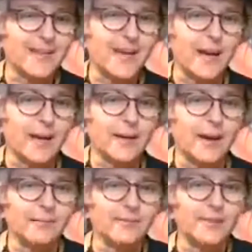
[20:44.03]

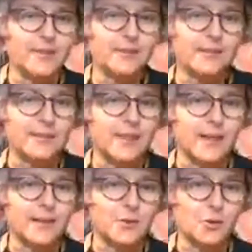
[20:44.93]
And
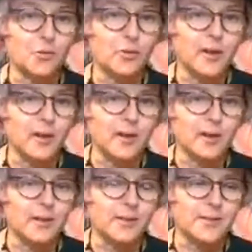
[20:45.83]
obviously, I know
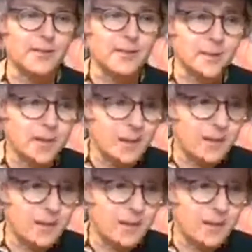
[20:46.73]
that it is